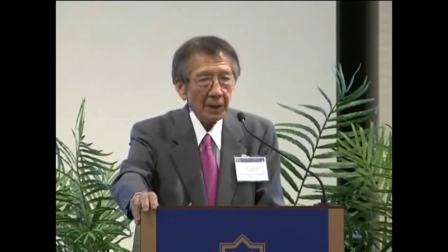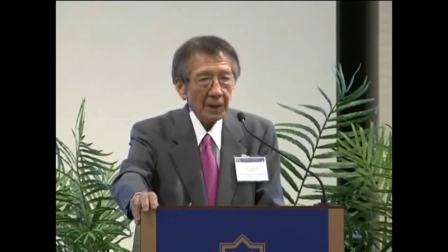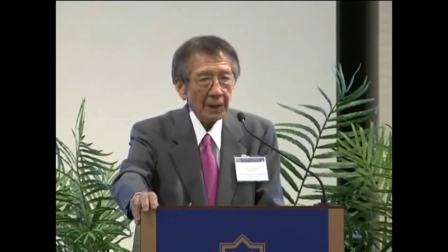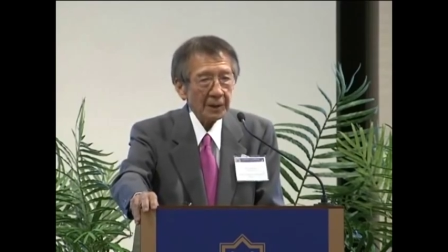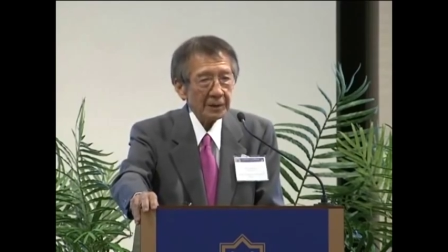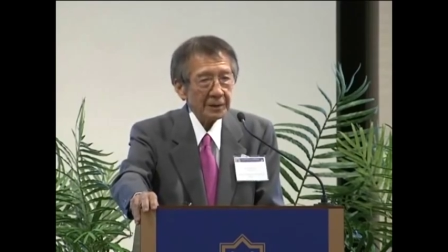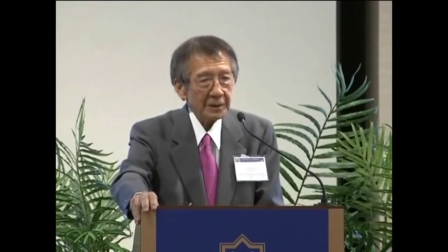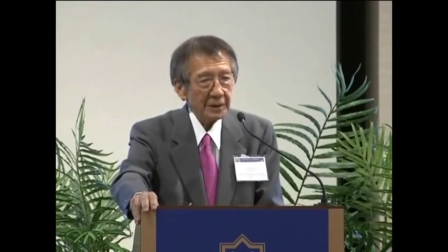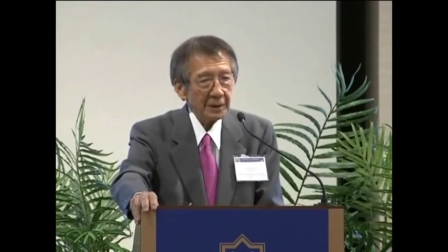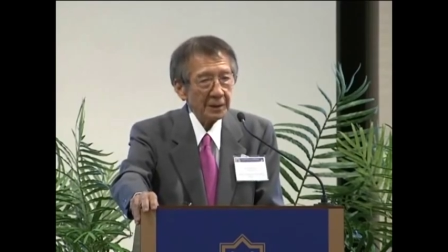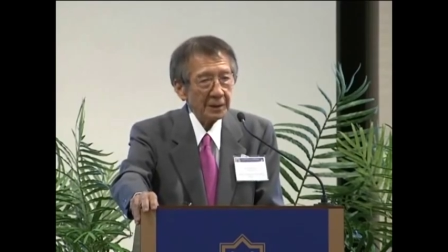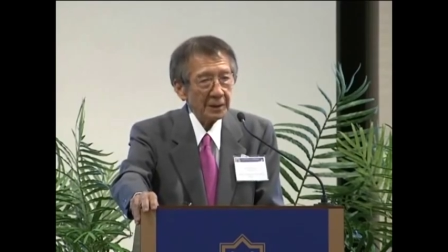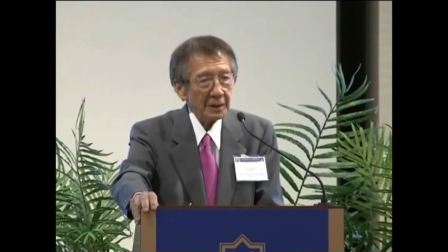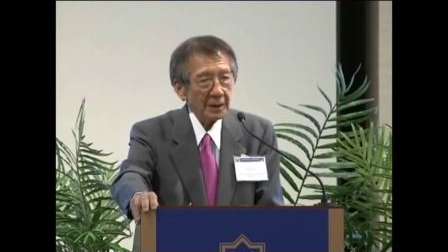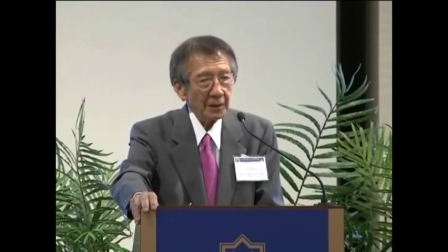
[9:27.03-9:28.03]
and
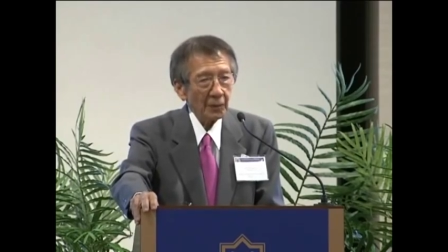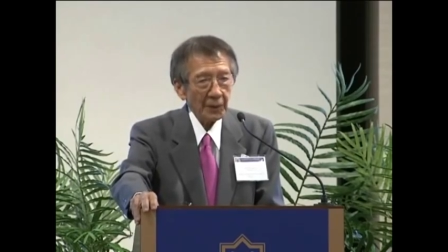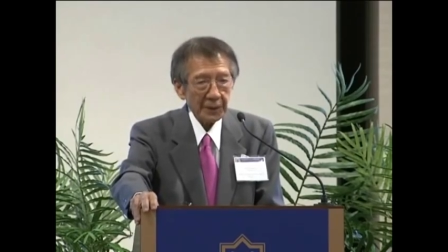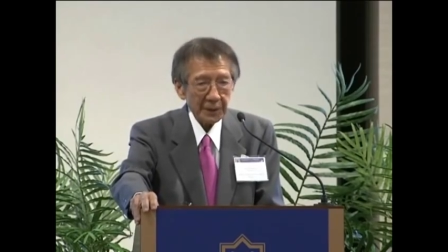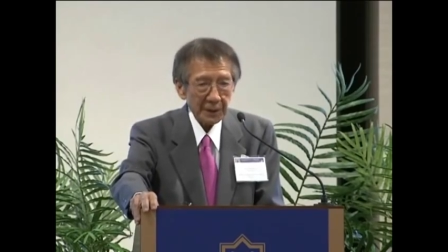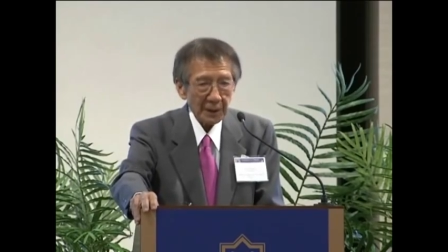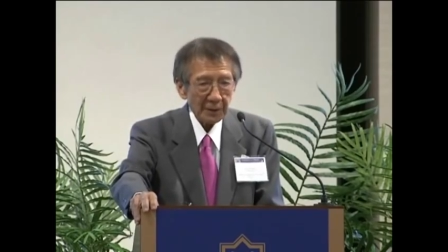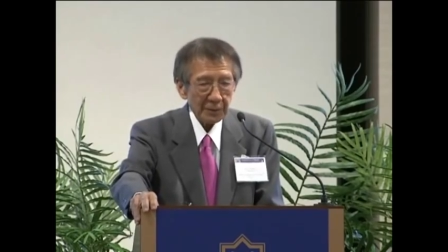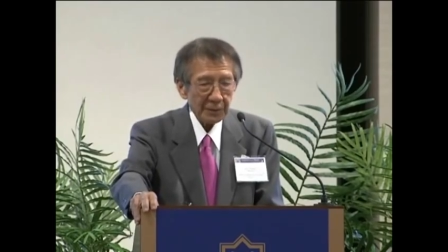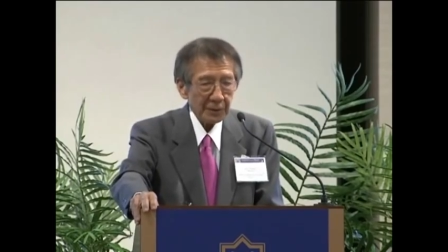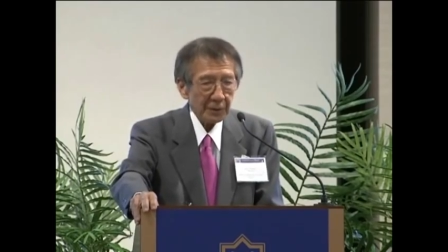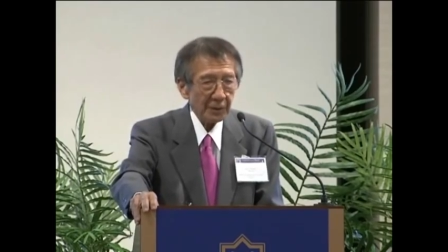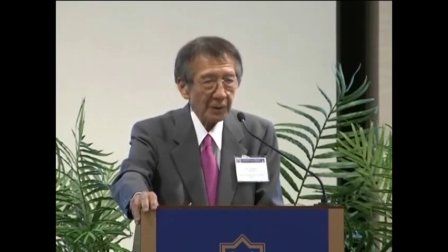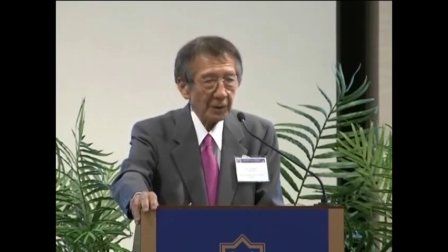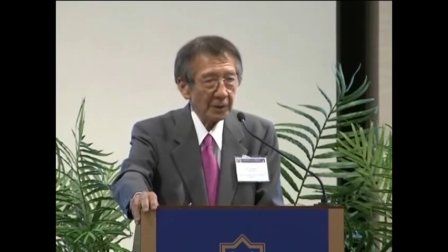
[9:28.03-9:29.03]
she went down
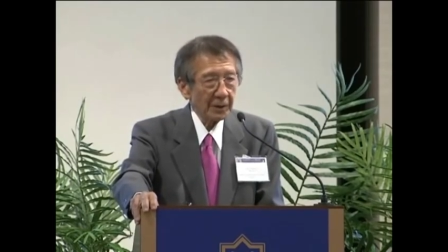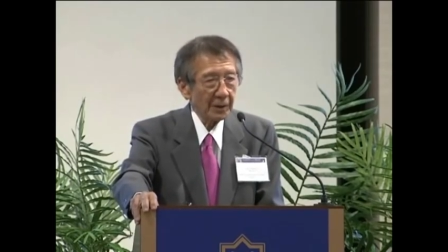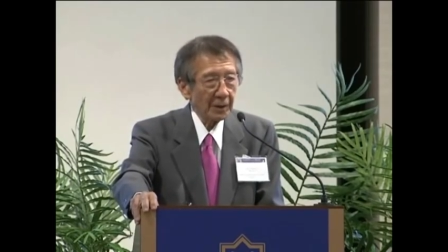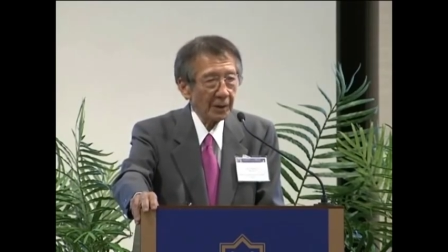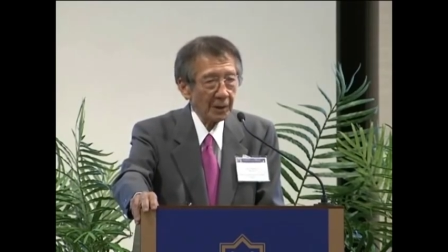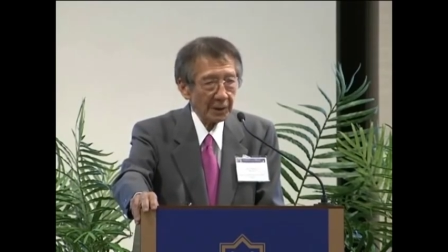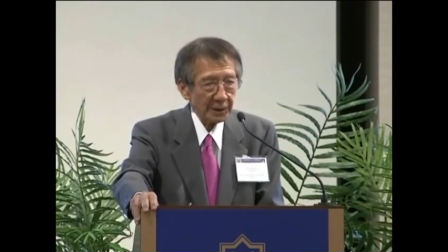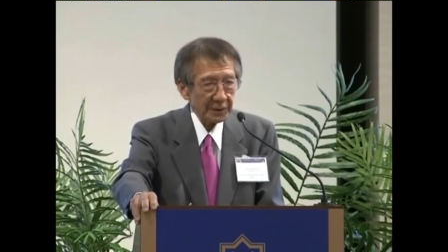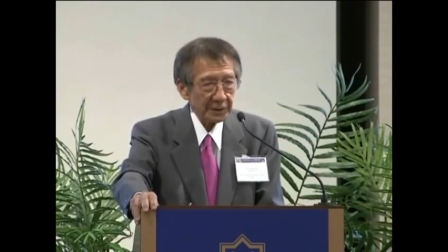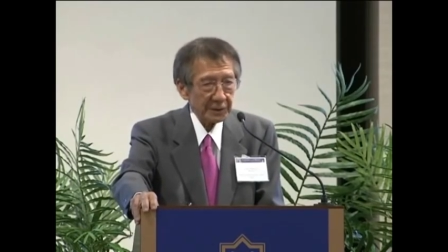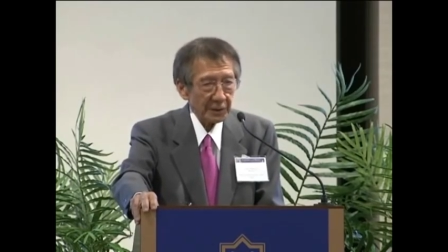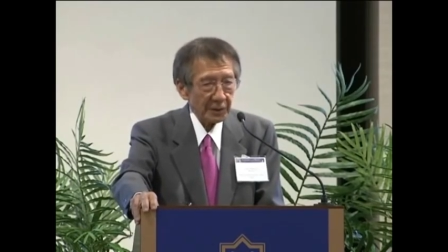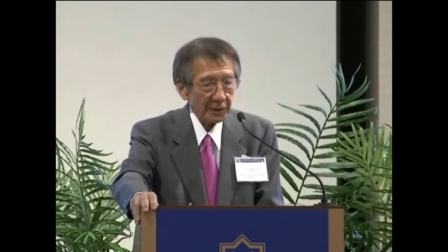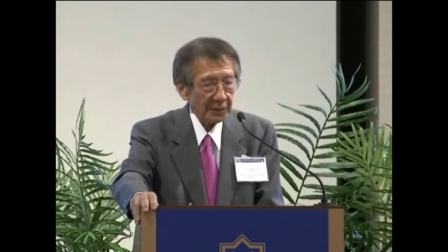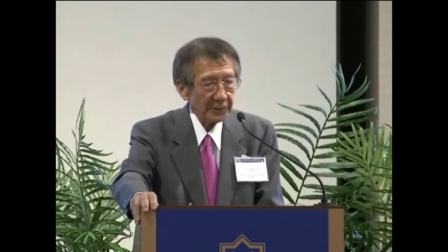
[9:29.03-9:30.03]
to
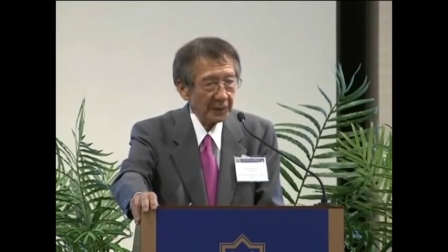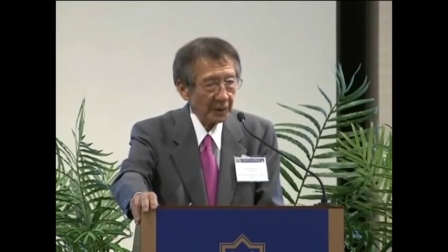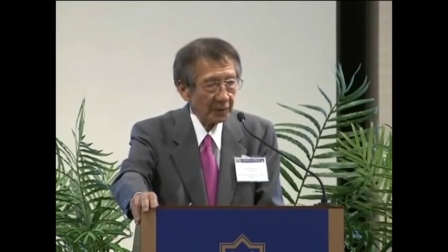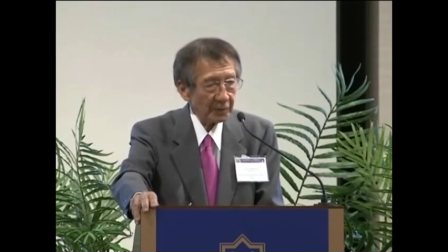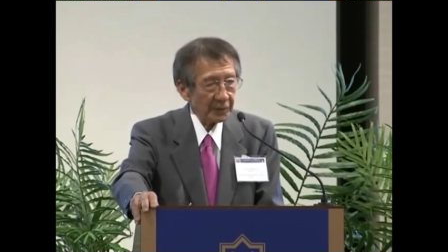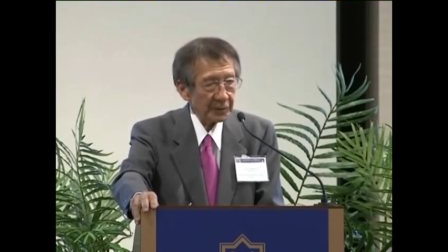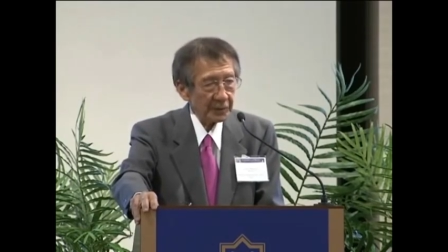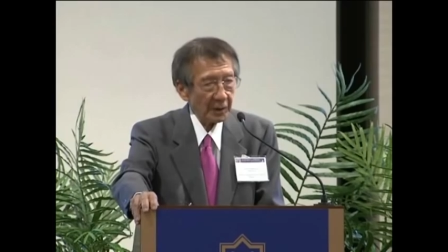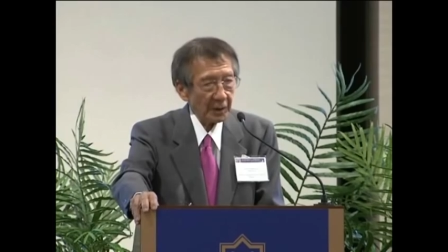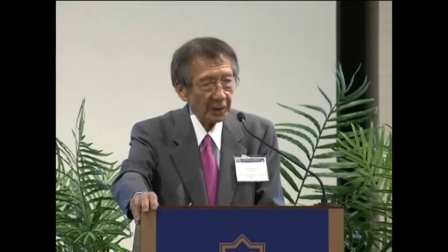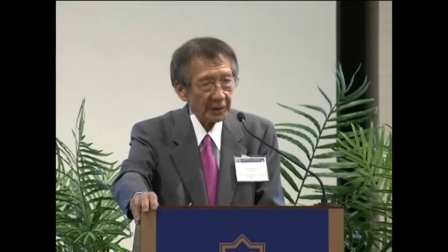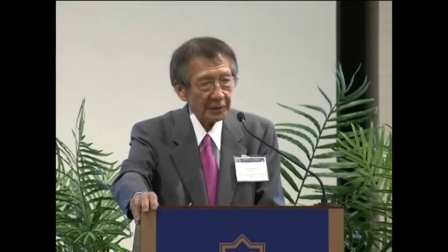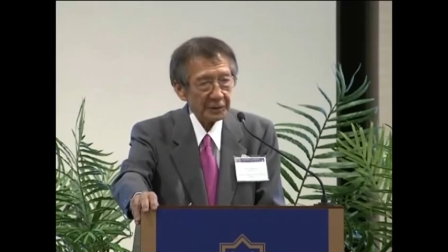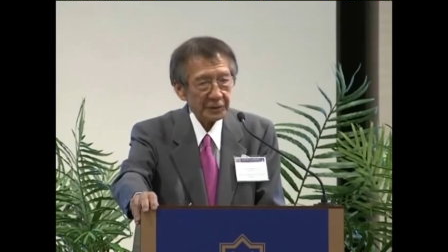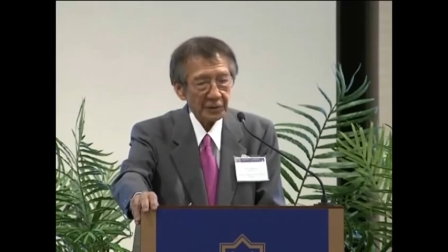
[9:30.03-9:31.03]
Arkansas, the University of
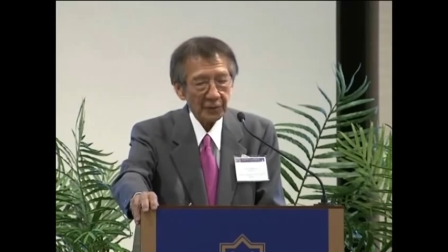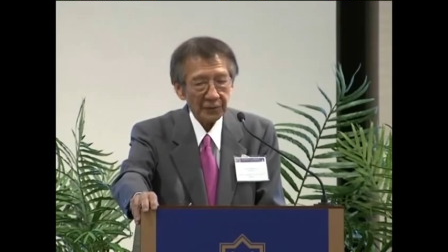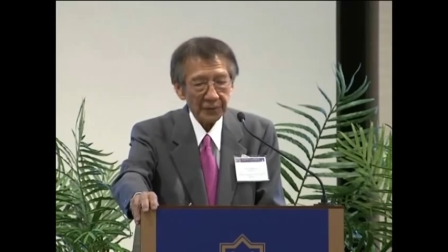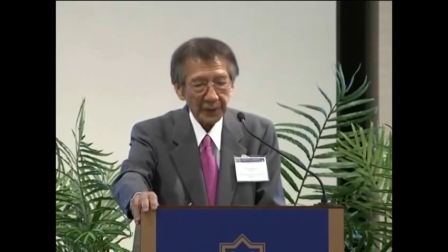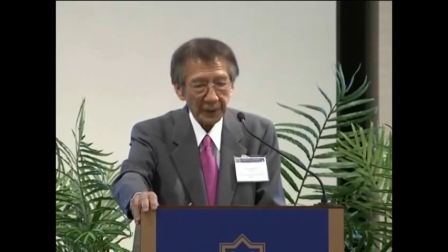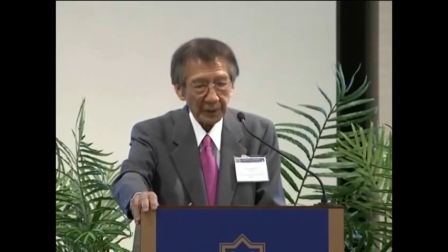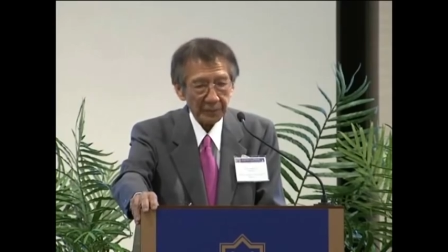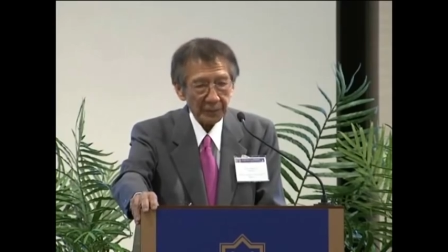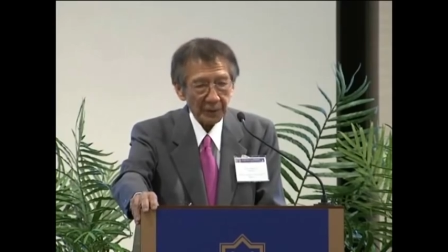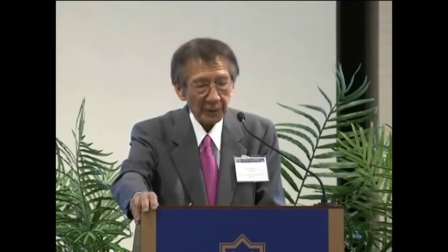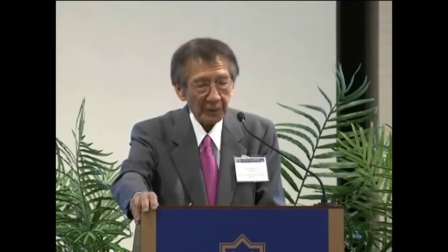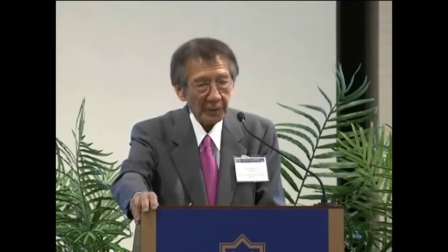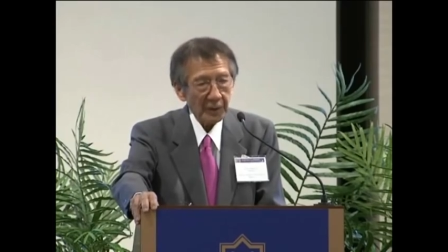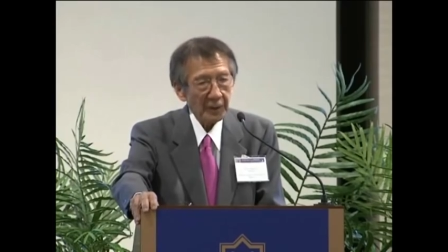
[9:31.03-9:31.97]
Arkansas Fayetteville,